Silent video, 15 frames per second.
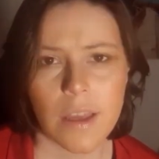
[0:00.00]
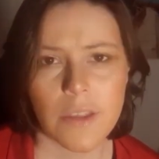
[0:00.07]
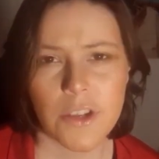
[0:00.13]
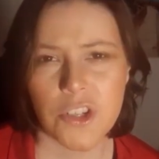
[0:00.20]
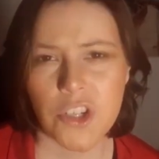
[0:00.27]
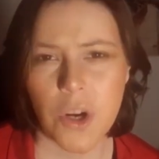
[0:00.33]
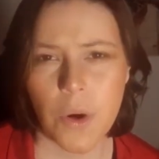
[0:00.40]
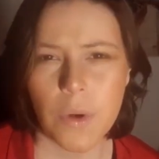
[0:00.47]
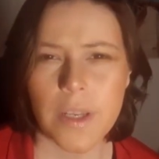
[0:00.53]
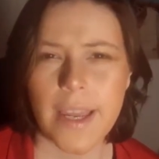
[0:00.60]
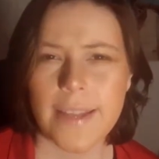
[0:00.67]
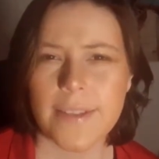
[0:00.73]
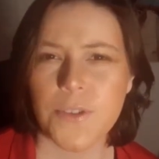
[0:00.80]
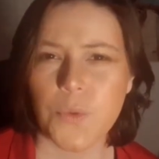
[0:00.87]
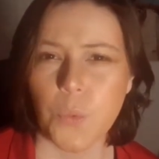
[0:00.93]
The show
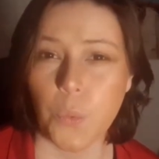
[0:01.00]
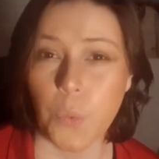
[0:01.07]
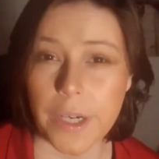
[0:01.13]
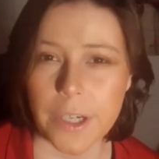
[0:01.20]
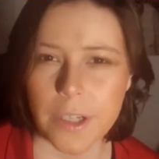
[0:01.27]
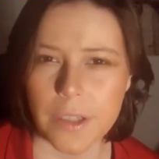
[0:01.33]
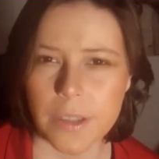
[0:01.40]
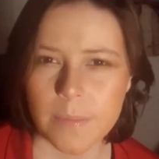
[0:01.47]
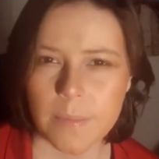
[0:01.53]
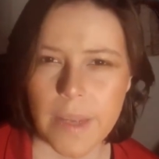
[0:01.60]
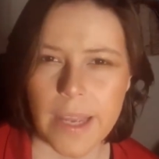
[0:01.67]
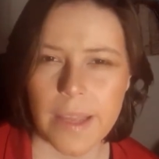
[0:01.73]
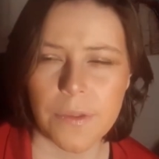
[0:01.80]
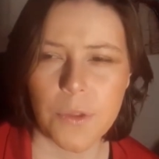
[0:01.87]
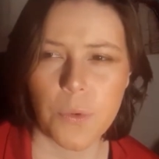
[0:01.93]
gets weird,
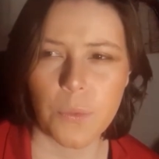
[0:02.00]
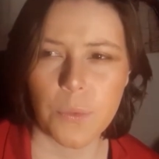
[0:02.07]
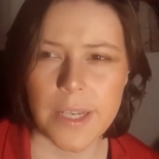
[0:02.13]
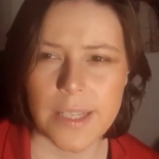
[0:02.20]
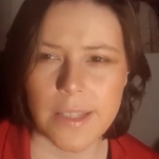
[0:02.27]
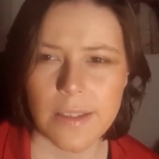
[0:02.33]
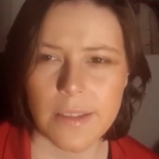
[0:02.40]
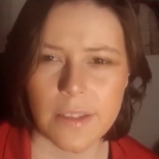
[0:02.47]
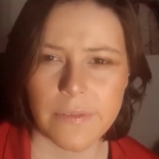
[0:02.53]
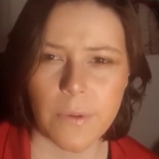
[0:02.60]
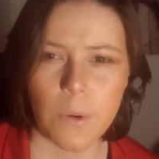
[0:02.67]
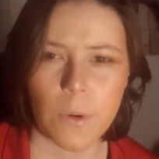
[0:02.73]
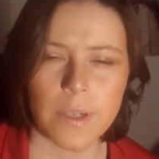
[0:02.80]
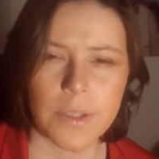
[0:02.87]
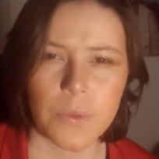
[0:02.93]
and the reasons
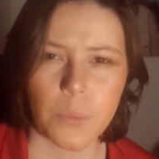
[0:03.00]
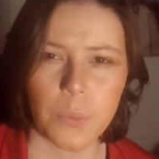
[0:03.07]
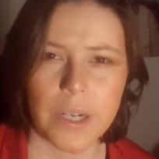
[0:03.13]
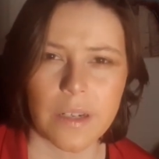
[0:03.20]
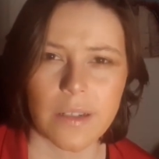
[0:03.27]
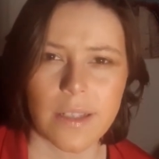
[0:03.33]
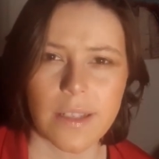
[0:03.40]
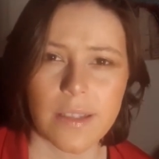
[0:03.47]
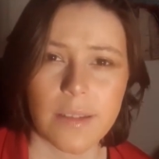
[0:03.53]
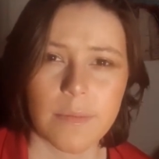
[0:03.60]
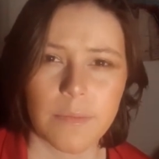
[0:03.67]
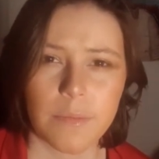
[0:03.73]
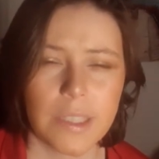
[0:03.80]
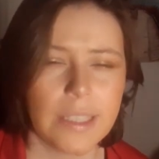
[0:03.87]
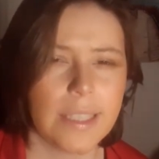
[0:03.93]
for its weirdness
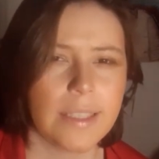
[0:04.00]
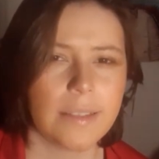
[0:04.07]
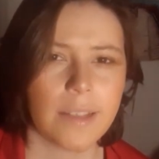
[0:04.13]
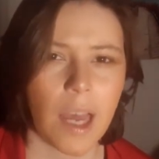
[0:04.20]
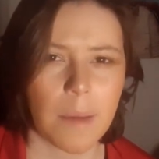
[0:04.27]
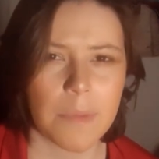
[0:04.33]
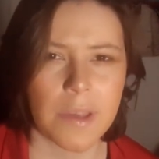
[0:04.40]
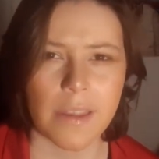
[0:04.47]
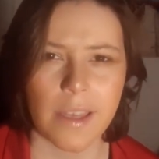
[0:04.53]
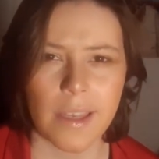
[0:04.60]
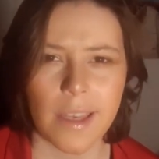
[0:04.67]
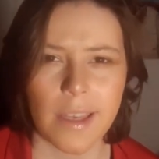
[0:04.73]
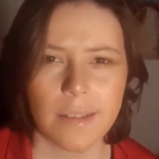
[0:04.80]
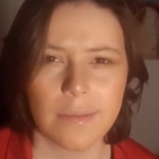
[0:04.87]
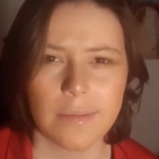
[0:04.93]
really got me
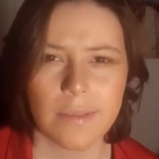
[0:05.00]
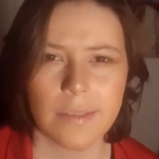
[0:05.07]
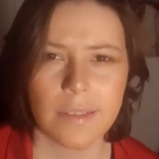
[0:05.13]
thinking.